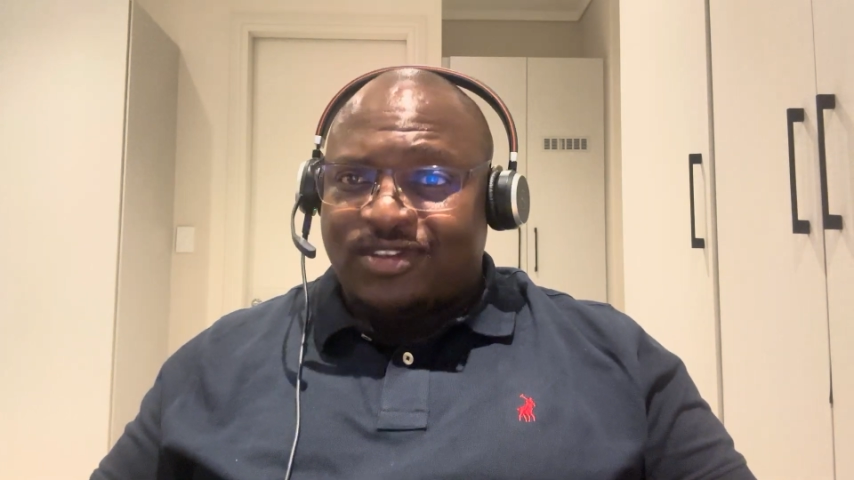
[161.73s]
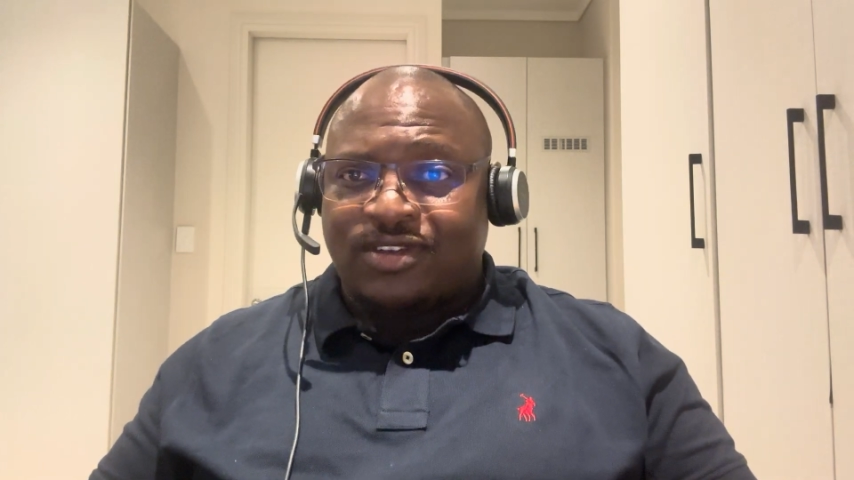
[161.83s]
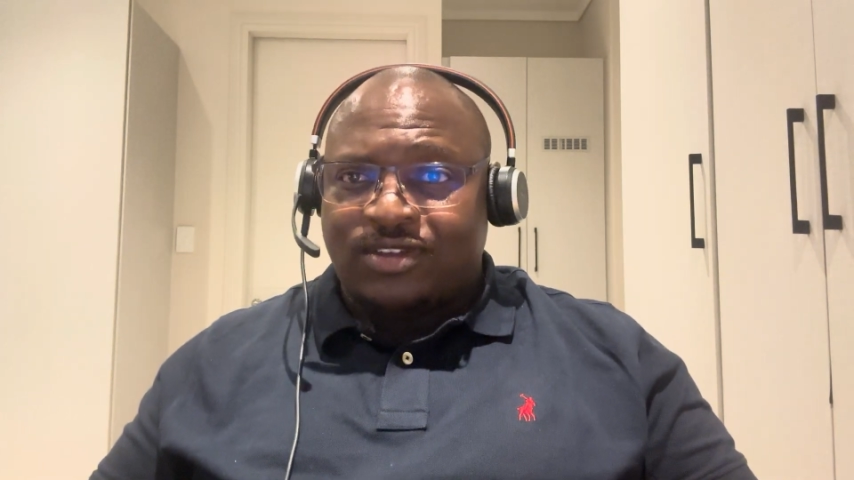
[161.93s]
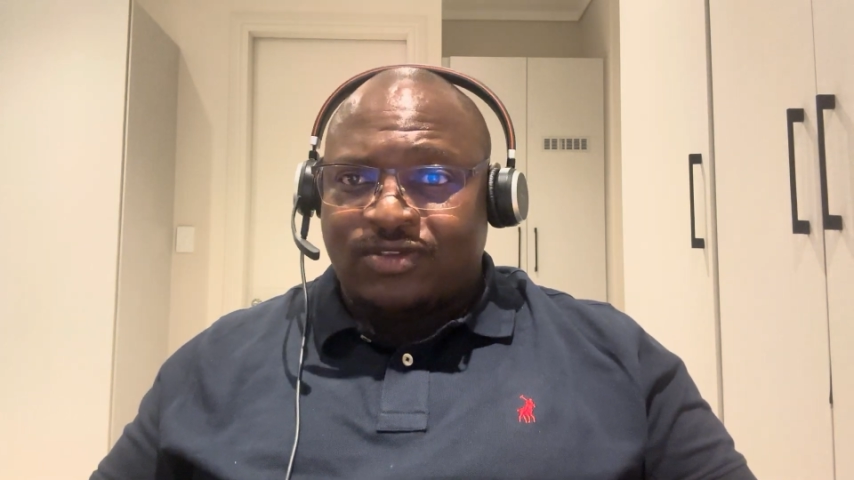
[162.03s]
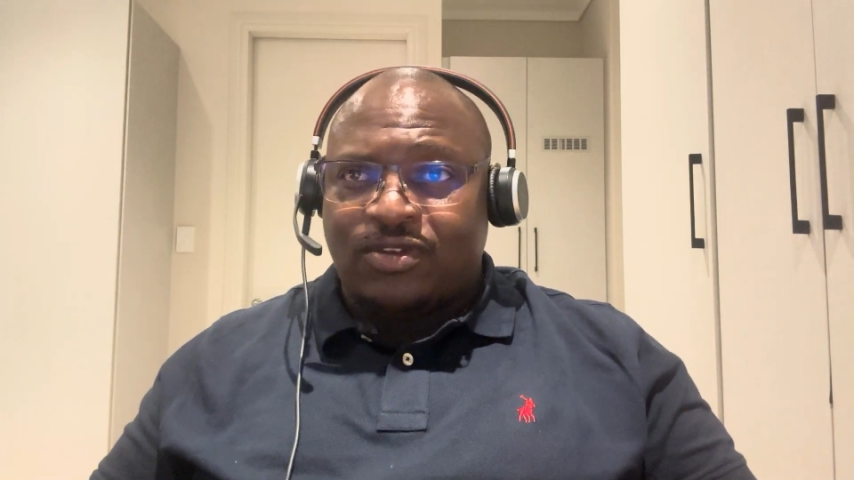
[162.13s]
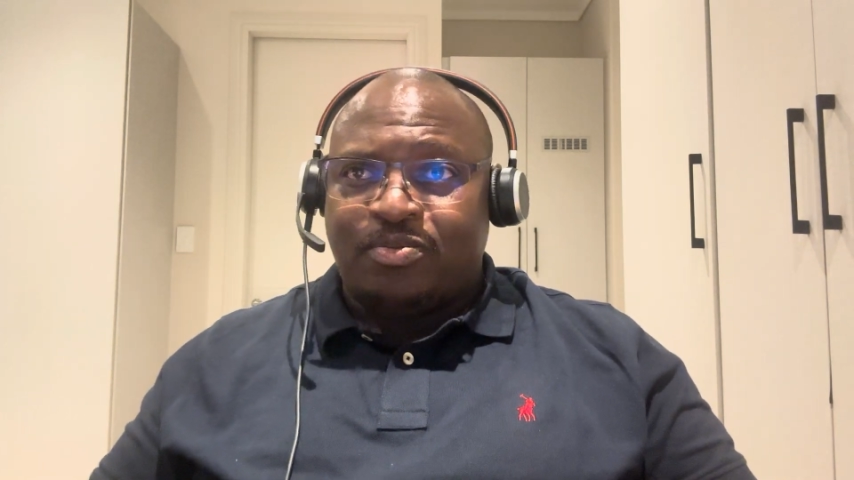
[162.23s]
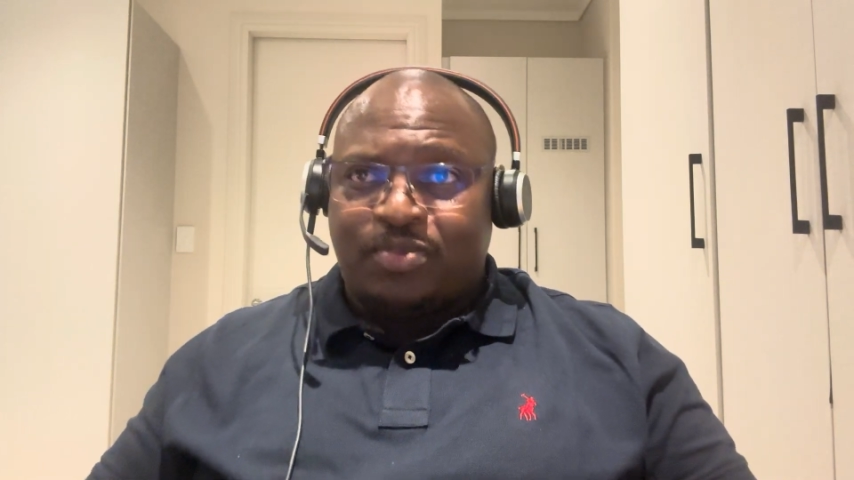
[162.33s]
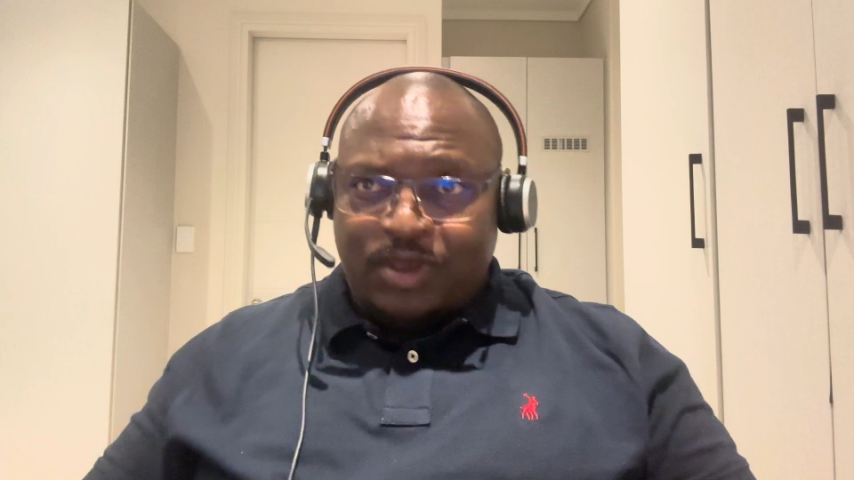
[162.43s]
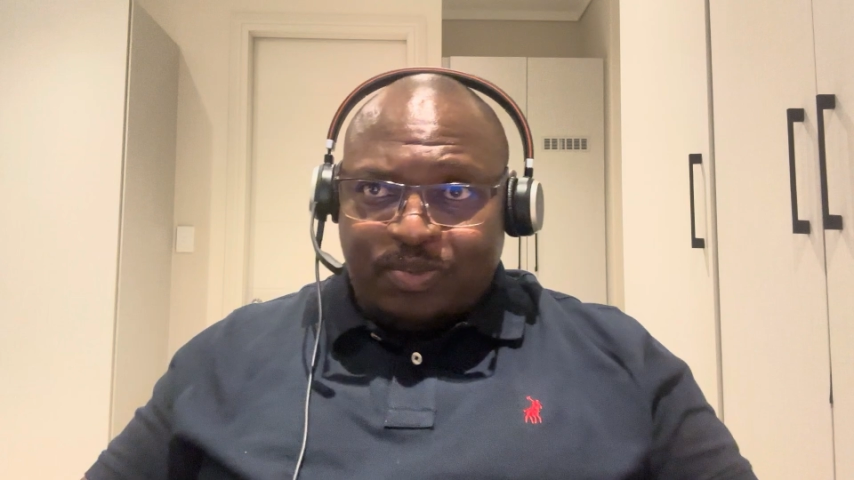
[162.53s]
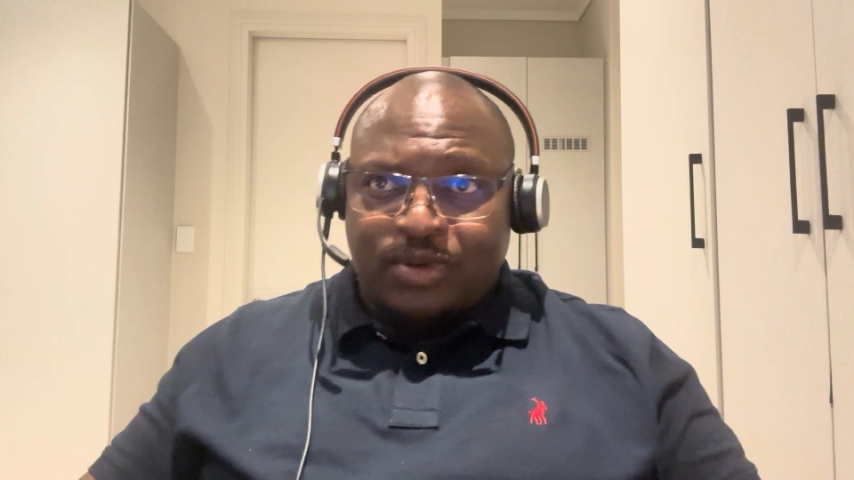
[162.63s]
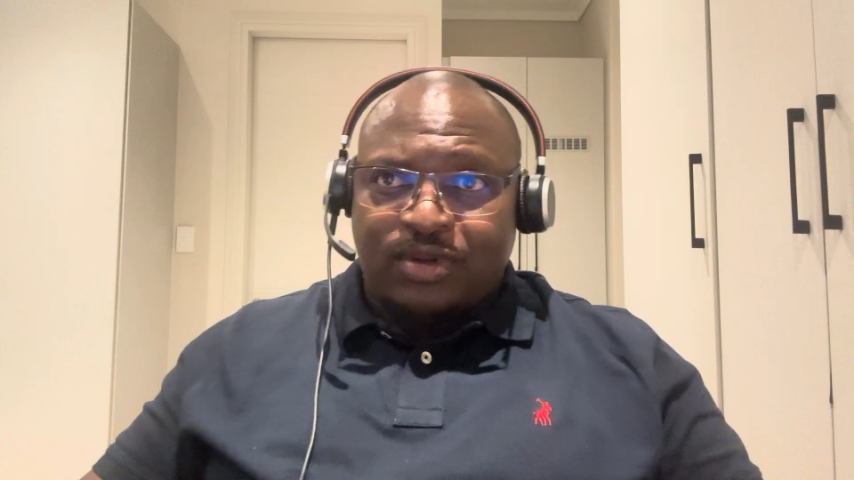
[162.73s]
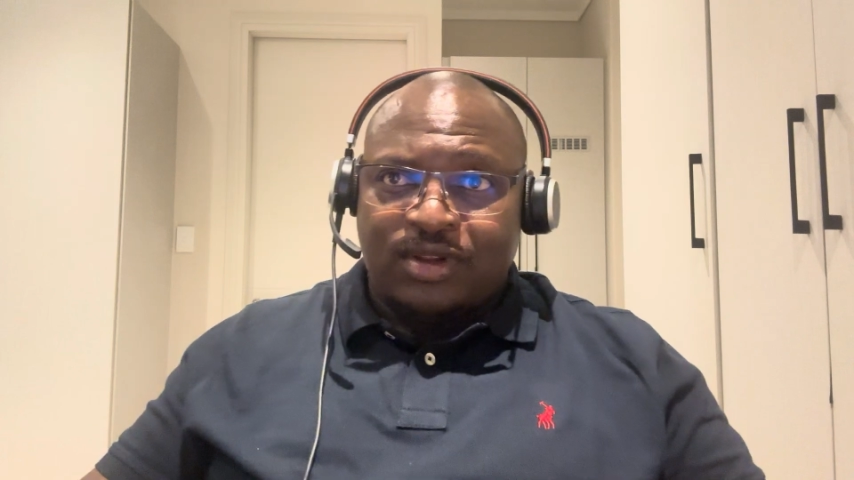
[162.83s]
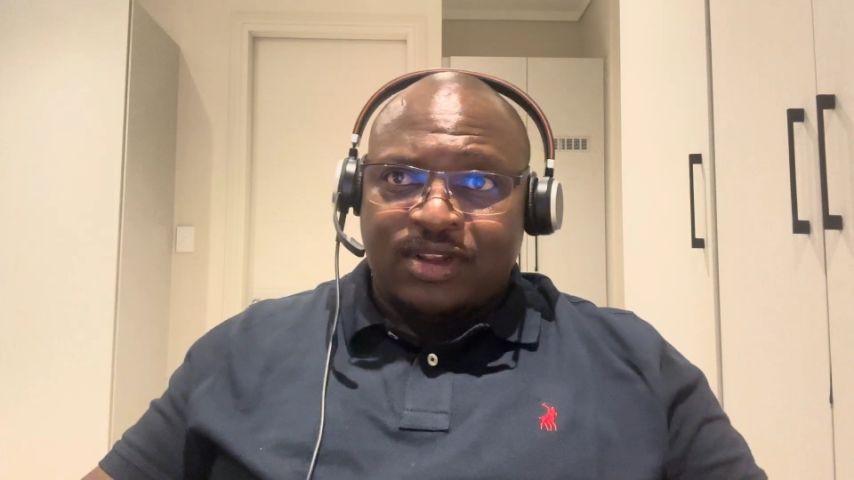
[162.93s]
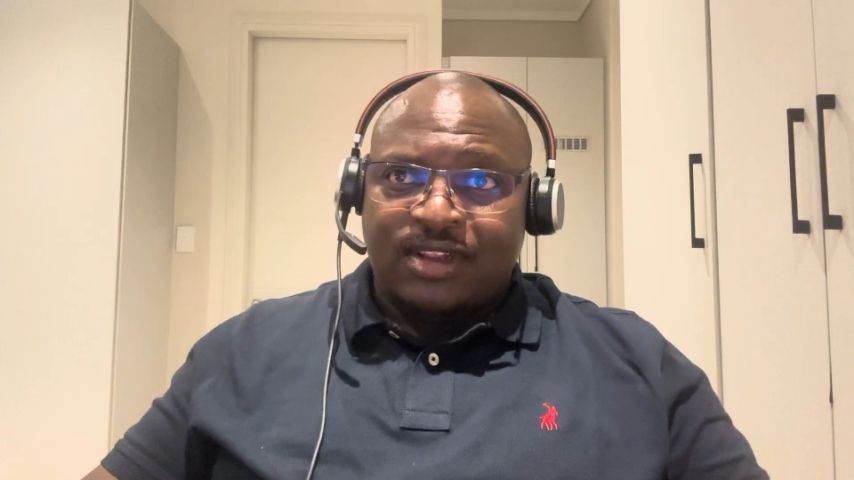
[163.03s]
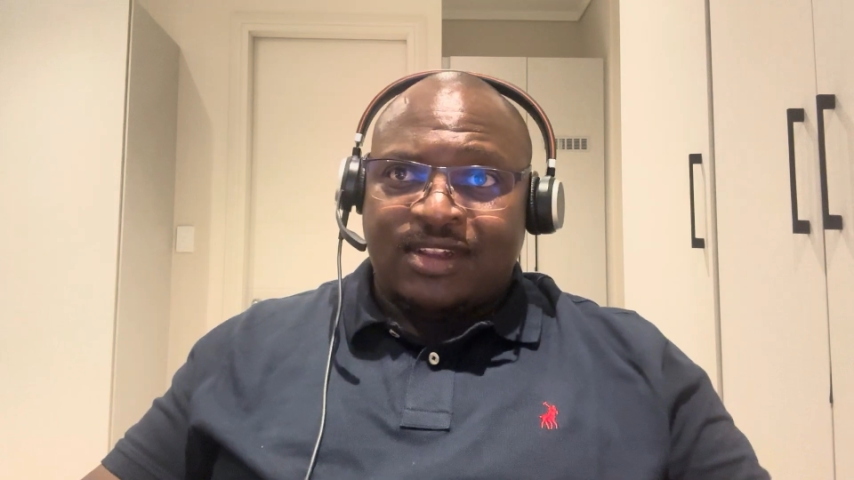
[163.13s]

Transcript: successful people